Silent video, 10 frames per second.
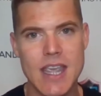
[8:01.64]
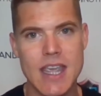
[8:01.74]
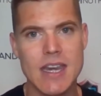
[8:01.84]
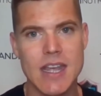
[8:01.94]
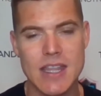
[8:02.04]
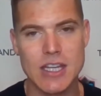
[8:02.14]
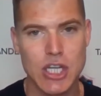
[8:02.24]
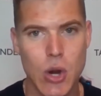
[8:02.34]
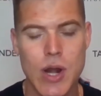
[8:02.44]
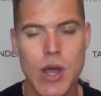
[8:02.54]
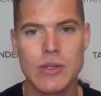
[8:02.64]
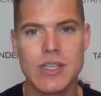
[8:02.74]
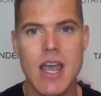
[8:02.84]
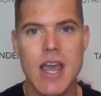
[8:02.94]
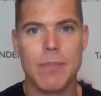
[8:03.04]
in the show notes.
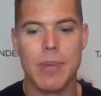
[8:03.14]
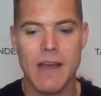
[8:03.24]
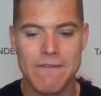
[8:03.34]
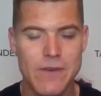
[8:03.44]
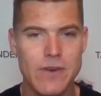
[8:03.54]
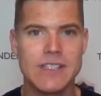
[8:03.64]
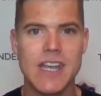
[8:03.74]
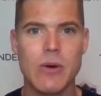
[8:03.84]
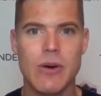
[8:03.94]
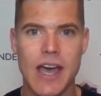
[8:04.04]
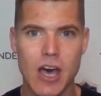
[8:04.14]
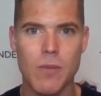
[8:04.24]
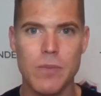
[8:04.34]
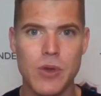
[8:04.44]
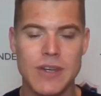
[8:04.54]
But a food scale will
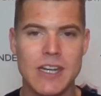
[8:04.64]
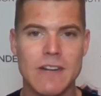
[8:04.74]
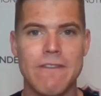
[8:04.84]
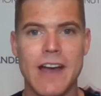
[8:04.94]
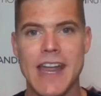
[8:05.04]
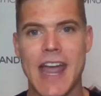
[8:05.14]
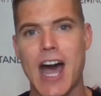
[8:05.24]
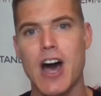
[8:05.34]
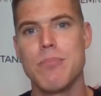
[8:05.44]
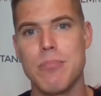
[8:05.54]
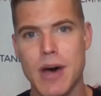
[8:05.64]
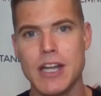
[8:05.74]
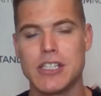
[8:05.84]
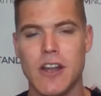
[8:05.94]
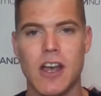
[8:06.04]
help you identify how
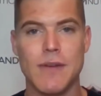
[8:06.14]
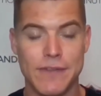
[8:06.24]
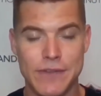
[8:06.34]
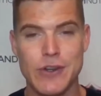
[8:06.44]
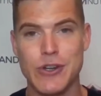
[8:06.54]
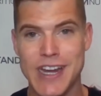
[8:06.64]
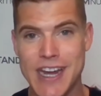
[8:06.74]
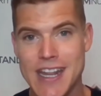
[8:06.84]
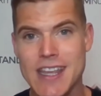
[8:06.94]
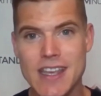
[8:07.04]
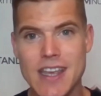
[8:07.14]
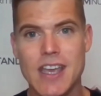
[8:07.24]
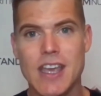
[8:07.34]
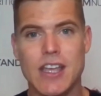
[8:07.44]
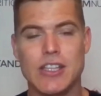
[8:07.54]
much of a food you're eating,
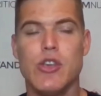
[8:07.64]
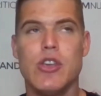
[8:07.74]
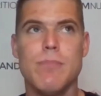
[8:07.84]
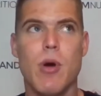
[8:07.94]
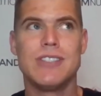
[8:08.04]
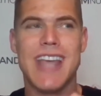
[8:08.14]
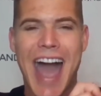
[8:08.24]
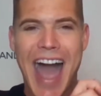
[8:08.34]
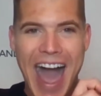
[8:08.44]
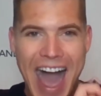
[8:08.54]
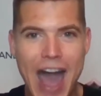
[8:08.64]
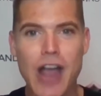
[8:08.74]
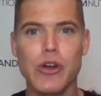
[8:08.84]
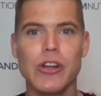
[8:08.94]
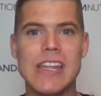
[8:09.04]
so you can most
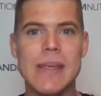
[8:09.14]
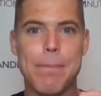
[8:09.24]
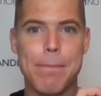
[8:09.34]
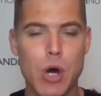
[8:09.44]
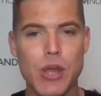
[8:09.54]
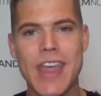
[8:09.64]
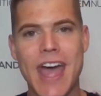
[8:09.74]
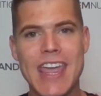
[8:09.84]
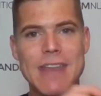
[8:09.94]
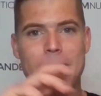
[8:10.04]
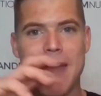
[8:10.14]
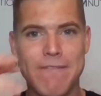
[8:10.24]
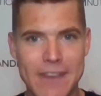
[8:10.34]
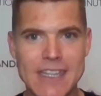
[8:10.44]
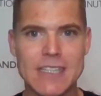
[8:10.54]
accurately put that in
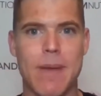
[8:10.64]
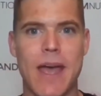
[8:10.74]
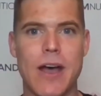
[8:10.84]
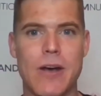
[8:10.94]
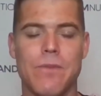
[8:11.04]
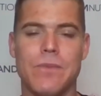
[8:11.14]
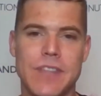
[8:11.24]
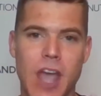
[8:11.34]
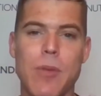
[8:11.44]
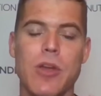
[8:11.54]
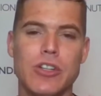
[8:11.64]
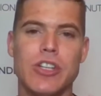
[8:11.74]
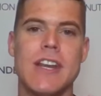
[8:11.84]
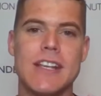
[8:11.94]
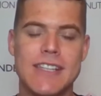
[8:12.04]
MyFitnessPal to help you
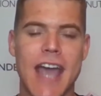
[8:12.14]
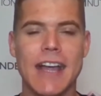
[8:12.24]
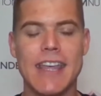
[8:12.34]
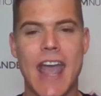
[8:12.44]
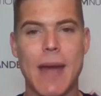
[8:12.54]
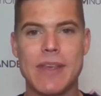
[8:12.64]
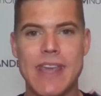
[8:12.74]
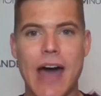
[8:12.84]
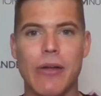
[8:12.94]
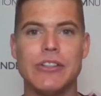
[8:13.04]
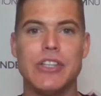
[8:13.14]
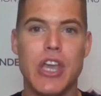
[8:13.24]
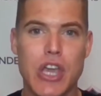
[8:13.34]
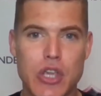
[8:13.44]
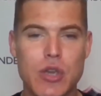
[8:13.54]
understand exactly how many calories
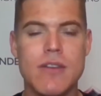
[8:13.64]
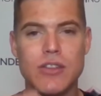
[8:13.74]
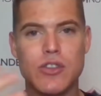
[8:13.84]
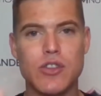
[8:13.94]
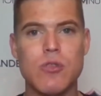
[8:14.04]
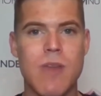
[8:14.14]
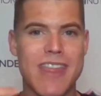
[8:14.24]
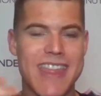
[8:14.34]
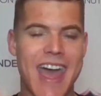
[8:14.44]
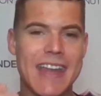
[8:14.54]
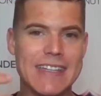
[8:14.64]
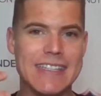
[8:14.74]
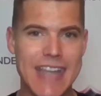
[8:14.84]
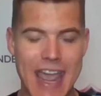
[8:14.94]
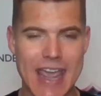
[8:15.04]
you consumed that
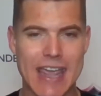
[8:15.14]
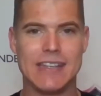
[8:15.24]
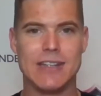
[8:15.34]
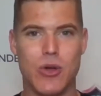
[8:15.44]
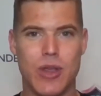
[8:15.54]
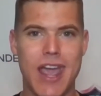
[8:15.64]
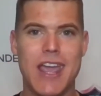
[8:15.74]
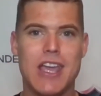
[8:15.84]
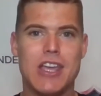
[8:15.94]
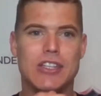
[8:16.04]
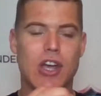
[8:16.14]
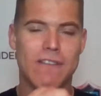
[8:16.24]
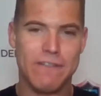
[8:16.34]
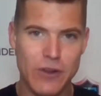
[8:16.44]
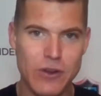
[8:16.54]
day. Okay, so
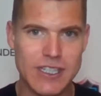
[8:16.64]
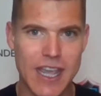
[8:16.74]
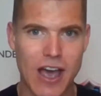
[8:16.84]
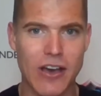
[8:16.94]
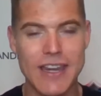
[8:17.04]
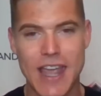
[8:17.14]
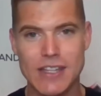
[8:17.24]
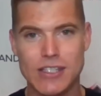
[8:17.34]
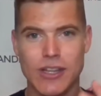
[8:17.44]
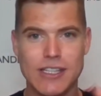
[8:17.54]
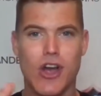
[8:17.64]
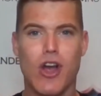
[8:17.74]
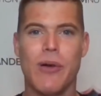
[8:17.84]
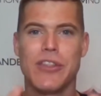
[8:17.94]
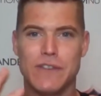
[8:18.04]
a food scale, and so let's talk
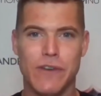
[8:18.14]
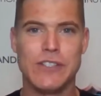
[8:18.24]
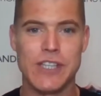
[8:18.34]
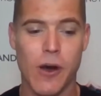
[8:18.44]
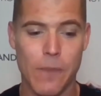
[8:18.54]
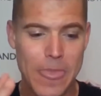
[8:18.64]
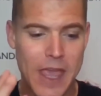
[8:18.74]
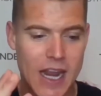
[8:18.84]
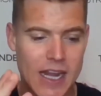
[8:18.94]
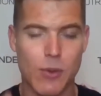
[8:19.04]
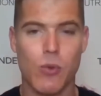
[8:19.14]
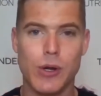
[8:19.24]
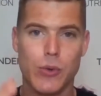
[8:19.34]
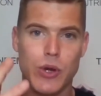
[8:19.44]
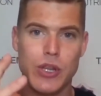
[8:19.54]
about this food scale. Number
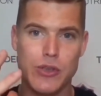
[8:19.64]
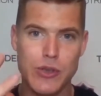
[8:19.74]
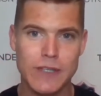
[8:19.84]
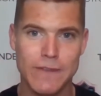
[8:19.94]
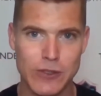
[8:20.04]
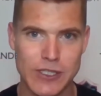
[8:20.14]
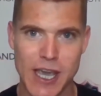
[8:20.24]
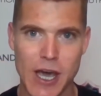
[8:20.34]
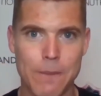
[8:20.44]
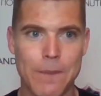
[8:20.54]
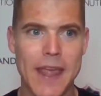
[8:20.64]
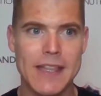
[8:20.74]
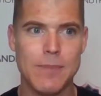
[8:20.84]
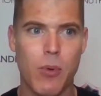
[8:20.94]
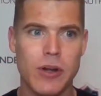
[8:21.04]
one, when you use a food scale,
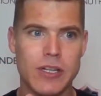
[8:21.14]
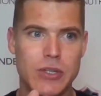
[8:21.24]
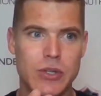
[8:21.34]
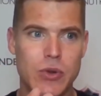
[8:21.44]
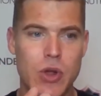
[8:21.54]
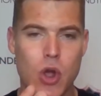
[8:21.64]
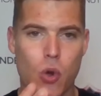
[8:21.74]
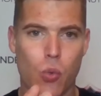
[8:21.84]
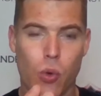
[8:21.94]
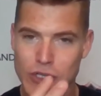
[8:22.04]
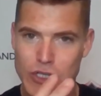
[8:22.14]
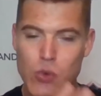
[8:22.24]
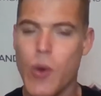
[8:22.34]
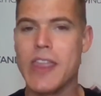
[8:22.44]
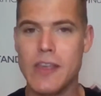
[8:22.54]
it's important to, once you
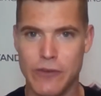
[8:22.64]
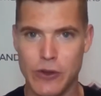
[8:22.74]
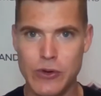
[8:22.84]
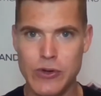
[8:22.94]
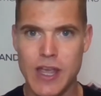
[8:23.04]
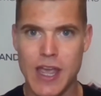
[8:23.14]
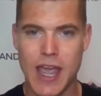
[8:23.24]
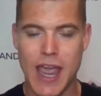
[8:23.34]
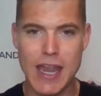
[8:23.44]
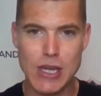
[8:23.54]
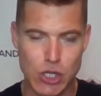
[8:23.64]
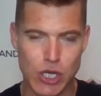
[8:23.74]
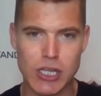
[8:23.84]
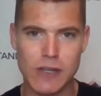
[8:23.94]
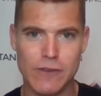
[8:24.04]
weigh the food and you
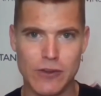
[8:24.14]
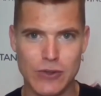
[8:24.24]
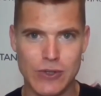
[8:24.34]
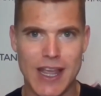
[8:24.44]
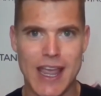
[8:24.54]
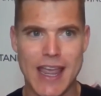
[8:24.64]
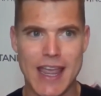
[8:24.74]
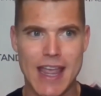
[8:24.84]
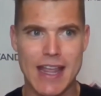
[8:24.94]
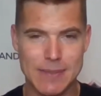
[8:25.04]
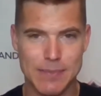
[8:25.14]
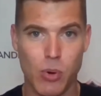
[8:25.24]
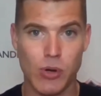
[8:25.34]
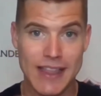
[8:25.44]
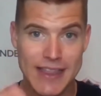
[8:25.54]
cook the food, it's
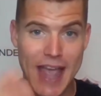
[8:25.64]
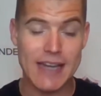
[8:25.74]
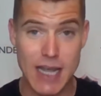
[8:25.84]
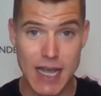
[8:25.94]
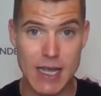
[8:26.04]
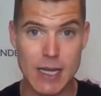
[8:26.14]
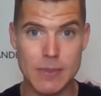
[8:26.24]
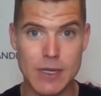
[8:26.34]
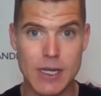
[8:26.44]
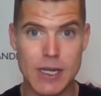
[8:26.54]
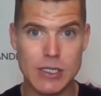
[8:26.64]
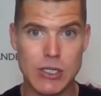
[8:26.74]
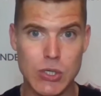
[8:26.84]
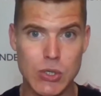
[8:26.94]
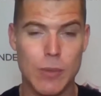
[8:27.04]
important at that time
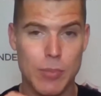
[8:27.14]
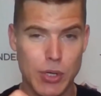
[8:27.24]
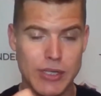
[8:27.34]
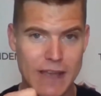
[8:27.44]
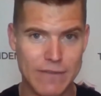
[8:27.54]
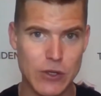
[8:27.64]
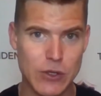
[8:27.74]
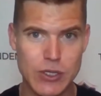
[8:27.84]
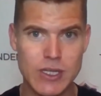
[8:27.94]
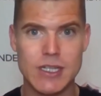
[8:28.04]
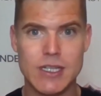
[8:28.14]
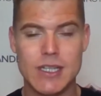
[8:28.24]
to put that food